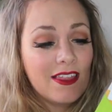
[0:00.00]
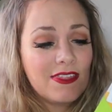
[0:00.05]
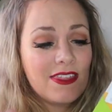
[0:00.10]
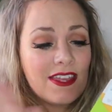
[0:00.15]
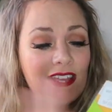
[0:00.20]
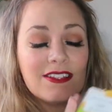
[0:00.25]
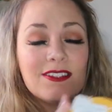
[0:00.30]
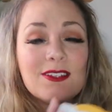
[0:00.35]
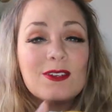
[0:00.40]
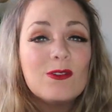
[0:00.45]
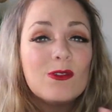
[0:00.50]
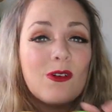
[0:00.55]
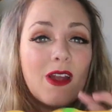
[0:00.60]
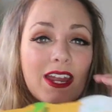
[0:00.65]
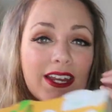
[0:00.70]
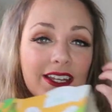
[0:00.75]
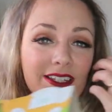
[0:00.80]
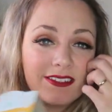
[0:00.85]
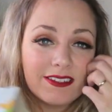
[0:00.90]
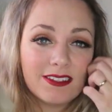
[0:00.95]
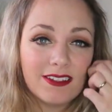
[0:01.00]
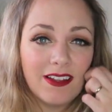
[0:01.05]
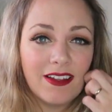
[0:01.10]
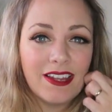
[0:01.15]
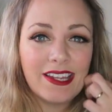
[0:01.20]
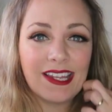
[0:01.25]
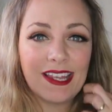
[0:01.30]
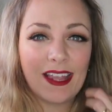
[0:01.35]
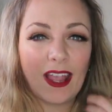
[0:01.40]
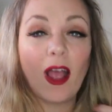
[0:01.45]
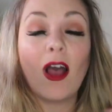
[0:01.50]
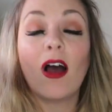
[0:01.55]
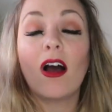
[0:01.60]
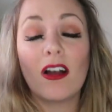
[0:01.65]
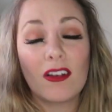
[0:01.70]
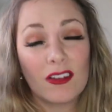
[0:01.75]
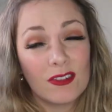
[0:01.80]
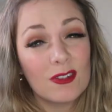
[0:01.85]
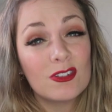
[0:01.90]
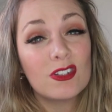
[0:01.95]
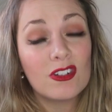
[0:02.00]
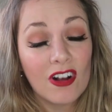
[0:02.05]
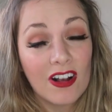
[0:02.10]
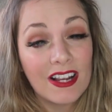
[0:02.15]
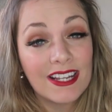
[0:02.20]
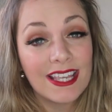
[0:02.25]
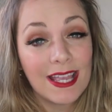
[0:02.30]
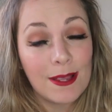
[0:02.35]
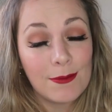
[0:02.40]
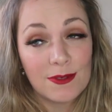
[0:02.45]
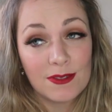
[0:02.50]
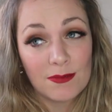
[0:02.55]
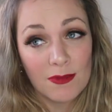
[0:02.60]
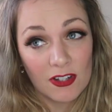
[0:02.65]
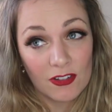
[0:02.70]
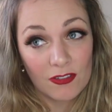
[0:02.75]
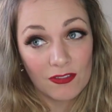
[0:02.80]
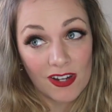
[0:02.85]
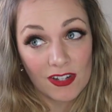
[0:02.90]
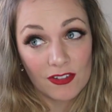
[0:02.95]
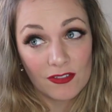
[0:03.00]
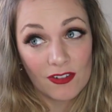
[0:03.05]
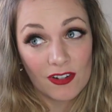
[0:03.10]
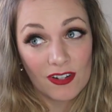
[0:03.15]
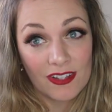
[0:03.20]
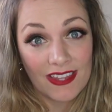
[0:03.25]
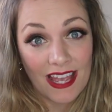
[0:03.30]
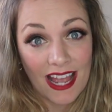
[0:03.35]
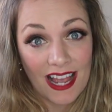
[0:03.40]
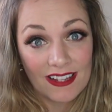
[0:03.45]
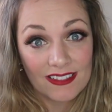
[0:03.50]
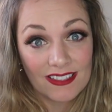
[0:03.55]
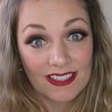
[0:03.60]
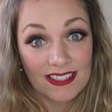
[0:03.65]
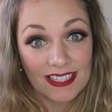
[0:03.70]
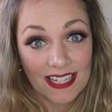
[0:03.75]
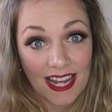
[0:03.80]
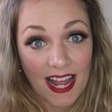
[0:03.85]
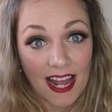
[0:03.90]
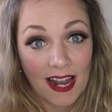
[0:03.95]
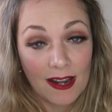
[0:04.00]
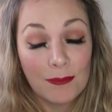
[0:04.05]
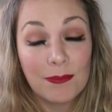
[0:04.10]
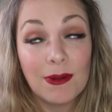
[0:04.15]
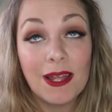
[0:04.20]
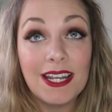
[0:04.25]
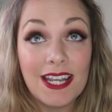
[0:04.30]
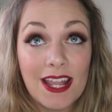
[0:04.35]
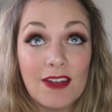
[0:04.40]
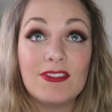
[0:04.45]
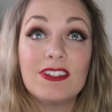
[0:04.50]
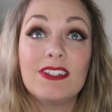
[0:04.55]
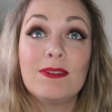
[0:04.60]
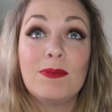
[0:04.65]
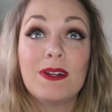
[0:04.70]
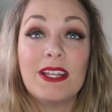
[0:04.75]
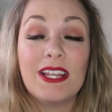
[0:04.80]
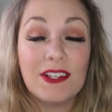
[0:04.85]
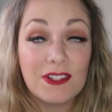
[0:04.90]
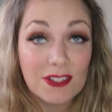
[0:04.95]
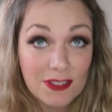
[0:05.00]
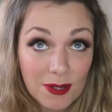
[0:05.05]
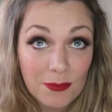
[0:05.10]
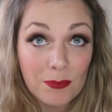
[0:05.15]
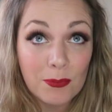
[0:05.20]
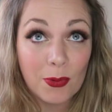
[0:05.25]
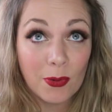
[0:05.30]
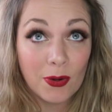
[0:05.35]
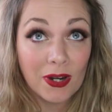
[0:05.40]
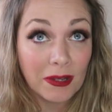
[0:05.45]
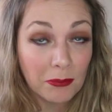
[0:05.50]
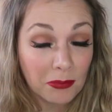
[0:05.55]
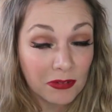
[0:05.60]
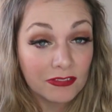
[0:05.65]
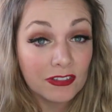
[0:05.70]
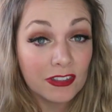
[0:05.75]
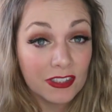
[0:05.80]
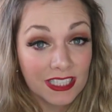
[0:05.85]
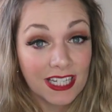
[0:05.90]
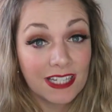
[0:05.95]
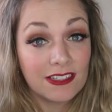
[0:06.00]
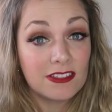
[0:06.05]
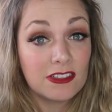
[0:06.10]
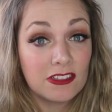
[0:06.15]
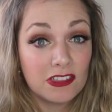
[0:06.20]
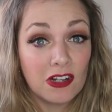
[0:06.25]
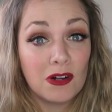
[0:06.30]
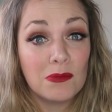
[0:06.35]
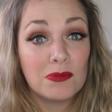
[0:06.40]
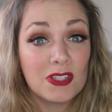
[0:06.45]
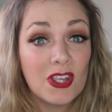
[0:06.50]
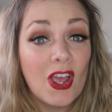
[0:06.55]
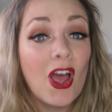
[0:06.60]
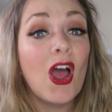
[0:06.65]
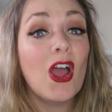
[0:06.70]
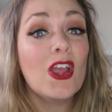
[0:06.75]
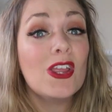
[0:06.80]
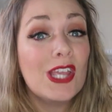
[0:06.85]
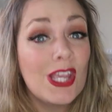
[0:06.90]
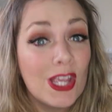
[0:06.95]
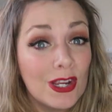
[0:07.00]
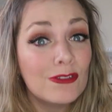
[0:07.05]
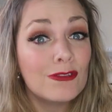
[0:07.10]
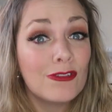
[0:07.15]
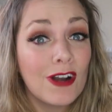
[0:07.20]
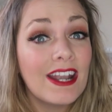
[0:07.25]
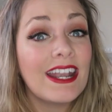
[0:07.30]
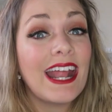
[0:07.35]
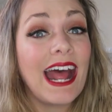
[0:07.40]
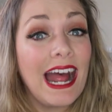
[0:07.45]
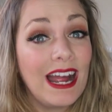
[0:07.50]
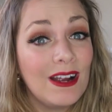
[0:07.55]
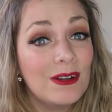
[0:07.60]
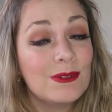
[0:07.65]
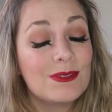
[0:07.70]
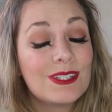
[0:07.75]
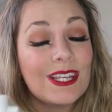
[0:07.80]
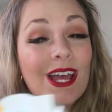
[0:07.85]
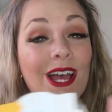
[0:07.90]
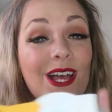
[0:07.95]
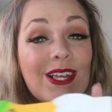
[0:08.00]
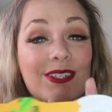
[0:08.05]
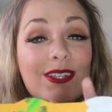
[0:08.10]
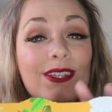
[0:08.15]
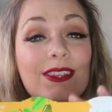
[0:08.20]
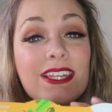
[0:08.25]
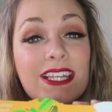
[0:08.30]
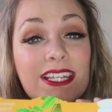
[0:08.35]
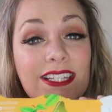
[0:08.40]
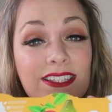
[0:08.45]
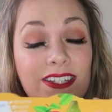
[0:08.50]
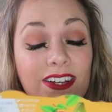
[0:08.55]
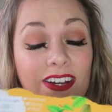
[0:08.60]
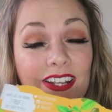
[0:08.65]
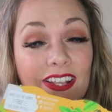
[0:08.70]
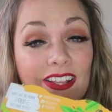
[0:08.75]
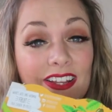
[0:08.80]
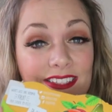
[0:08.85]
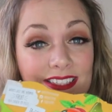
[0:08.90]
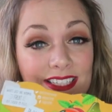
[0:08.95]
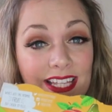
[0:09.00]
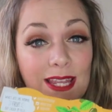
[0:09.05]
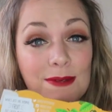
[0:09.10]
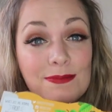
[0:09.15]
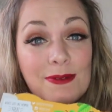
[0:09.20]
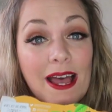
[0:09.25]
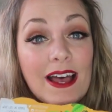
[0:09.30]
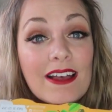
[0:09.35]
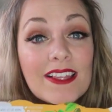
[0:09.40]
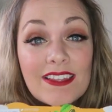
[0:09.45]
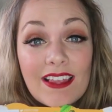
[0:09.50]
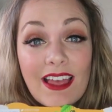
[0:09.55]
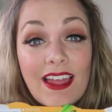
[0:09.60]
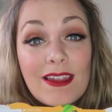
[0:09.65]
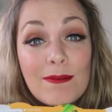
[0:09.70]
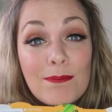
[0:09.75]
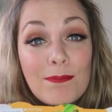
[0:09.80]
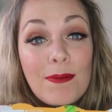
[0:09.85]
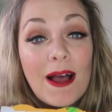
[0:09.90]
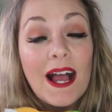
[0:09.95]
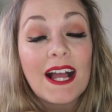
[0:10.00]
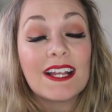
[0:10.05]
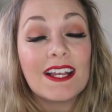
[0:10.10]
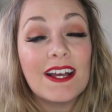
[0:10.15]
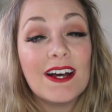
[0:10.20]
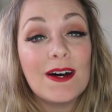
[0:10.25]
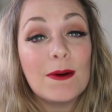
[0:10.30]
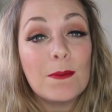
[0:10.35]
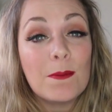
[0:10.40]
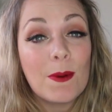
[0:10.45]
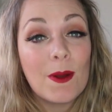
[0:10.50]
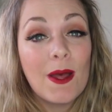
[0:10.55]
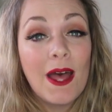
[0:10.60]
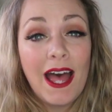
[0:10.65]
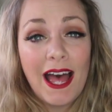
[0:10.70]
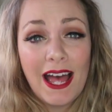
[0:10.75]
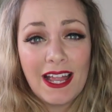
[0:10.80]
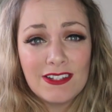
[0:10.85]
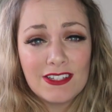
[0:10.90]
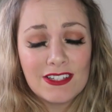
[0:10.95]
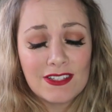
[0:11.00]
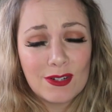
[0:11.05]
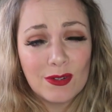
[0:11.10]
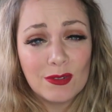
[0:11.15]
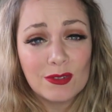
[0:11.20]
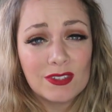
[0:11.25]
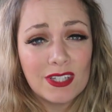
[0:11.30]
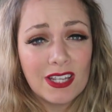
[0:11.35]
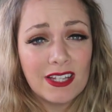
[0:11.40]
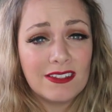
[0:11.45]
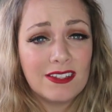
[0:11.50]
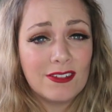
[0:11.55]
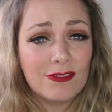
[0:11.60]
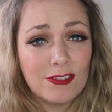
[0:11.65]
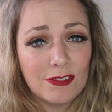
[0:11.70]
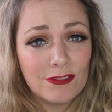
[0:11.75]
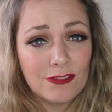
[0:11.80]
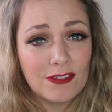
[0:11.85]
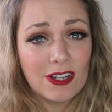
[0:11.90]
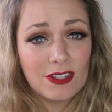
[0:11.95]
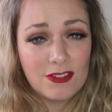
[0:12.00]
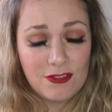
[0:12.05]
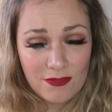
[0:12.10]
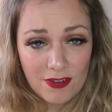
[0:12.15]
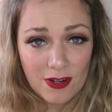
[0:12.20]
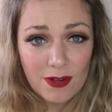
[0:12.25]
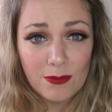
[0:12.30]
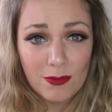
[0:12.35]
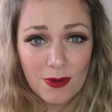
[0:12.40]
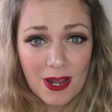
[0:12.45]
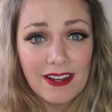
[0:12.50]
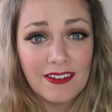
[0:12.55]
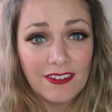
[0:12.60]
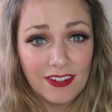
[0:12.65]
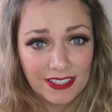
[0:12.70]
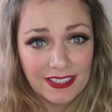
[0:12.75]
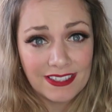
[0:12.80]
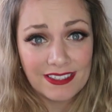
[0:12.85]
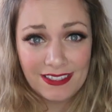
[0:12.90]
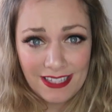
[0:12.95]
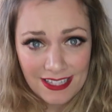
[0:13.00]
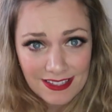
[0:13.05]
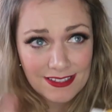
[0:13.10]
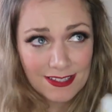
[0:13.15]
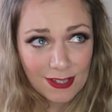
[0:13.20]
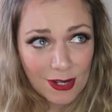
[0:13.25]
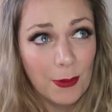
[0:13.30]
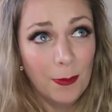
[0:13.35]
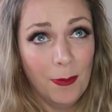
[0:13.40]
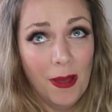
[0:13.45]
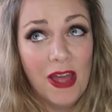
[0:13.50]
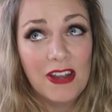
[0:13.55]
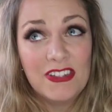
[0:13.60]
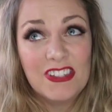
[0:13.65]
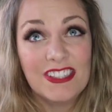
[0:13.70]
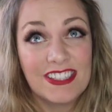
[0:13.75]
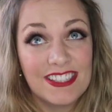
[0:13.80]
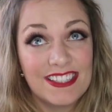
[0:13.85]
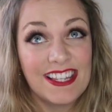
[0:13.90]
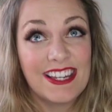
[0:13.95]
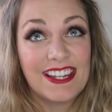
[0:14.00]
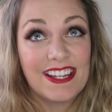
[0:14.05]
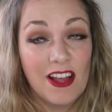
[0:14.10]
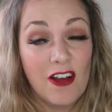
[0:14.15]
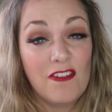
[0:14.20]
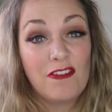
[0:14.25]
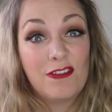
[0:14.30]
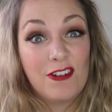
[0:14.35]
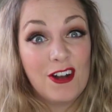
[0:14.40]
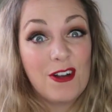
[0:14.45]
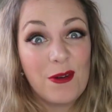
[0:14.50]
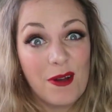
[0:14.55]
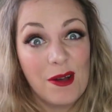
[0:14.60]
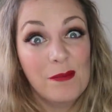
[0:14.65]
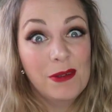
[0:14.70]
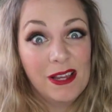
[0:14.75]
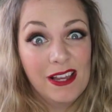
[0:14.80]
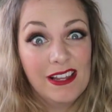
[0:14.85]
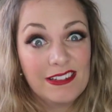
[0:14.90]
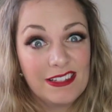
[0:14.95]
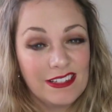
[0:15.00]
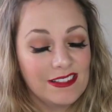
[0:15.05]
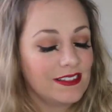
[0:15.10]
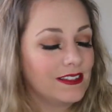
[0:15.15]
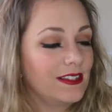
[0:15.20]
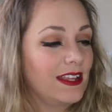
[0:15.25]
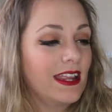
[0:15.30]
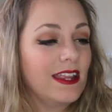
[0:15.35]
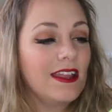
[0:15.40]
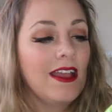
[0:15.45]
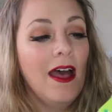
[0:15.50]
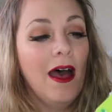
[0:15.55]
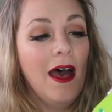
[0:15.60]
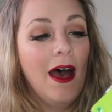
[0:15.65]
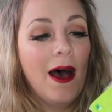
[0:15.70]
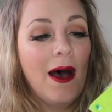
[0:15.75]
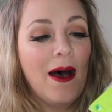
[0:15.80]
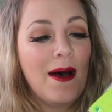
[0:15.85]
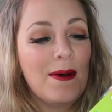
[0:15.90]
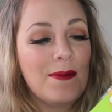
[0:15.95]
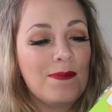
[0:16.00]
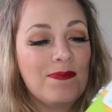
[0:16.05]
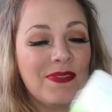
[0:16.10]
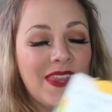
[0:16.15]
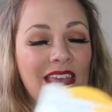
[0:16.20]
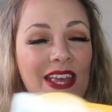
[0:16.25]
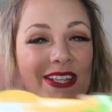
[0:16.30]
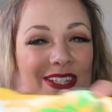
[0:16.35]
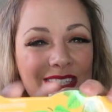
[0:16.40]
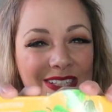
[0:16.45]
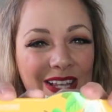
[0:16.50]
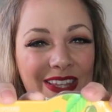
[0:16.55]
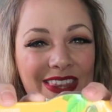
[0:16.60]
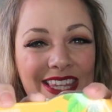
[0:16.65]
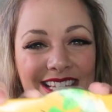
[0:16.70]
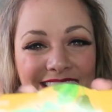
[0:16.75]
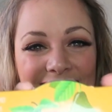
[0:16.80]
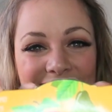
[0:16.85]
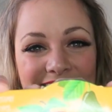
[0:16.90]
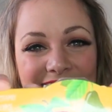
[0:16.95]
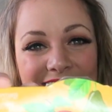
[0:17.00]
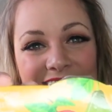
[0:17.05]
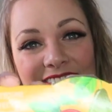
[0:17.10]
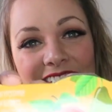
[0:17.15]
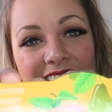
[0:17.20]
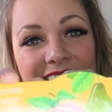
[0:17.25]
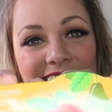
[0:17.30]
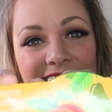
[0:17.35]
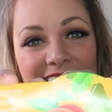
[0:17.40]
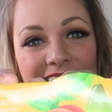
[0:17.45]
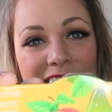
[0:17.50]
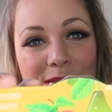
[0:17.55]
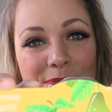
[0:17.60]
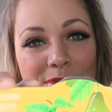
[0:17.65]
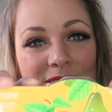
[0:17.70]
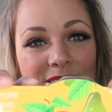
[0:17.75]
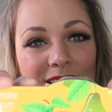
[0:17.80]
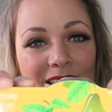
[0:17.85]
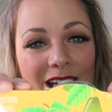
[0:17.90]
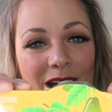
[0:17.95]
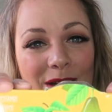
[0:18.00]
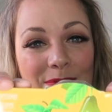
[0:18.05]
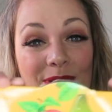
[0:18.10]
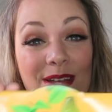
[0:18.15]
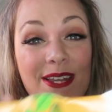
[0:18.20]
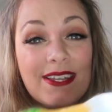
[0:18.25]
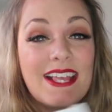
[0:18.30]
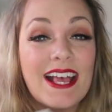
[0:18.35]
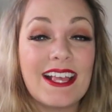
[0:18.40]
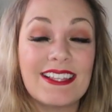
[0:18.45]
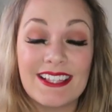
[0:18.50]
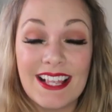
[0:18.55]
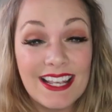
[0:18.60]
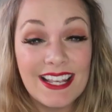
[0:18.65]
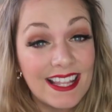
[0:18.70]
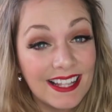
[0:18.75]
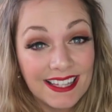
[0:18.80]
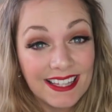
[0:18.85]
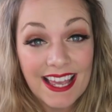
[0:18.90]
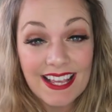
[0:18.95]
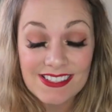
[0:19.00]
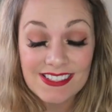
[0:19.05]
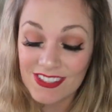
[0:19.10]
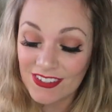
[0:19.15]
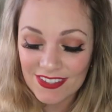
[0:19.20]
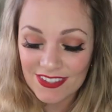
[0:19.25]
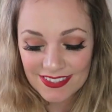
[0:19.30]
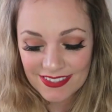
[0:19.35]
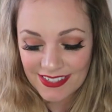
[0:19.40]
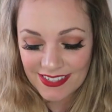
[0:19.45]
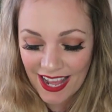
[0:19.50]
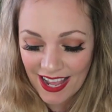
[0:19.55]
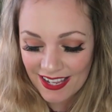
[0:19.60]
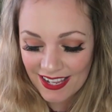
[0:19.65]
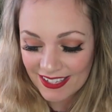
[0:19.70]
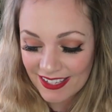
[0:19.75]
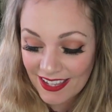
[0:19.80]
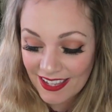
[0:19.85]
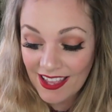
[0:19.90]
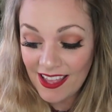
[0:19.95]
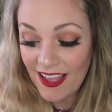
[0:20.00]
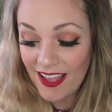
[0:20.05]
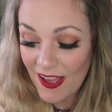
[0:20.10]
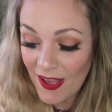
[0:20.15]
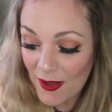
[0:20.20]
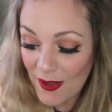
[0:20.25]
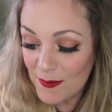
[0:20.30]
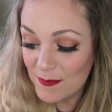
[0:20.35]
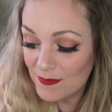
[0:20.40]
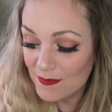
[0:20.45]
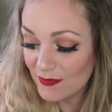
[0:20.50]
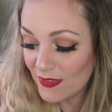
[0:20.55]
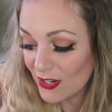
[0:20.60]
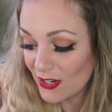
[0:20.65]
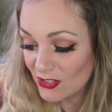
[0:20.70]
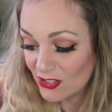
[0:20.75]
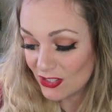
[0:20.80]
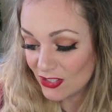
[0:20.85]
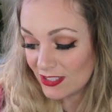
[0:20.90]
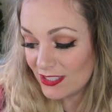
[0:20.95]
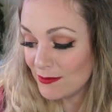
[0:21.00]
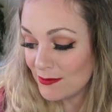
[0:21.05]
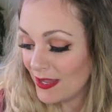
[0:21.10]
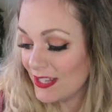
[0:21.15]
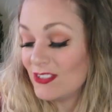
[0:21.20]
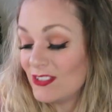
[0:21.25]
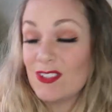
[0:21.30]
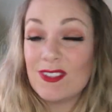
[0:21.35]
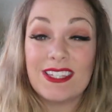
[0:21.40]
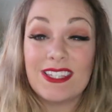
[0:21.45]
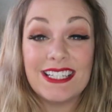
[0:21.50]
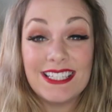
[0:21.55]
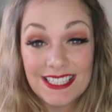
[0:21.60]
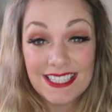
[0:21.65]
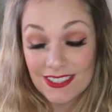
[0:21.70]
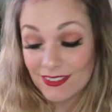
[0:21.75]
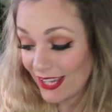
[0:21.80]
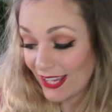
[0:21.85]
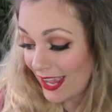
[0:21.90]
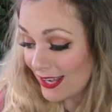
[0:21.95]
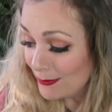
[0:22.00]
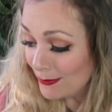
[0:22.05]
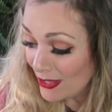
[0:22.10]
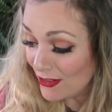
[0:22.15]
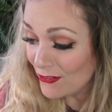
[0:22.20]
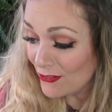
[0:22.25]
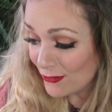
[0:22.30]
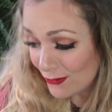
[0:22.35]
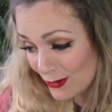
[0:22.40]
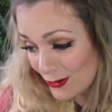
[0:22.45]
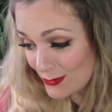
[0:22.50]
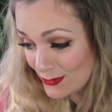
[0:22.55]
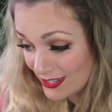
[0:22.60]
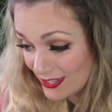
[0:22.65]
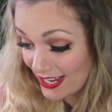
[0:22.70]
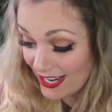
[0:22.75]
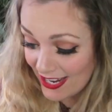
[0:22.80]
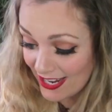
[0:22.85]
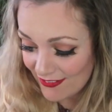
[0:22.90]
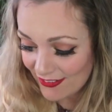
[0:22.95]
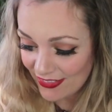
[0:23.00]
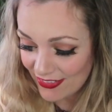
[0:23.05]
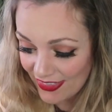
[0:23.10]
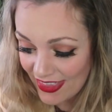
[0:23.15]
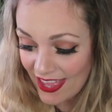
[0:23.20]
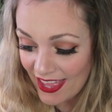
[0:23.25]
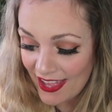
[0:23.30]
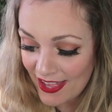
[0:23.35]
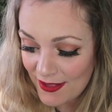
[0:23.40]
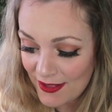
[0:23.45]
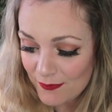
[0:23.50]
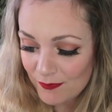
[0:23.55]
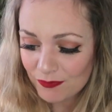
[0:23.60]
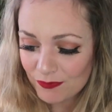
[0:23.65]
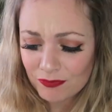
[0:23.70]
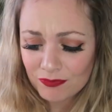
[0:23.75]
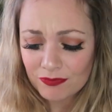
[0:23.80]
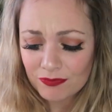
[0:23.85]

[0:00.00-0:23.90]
These are great, like, because I try and keep as much fresh fruit in the house as I can, but inevitably at some point before you get to the shops you run out, so these I like to keep as a backup and just alternative to fresh fruit when like it's an emergency, a fruit emergency. So these are just great to keep in the cupboard as a little extra snack, just to make sure that you're still getting a bit of fruit here and there.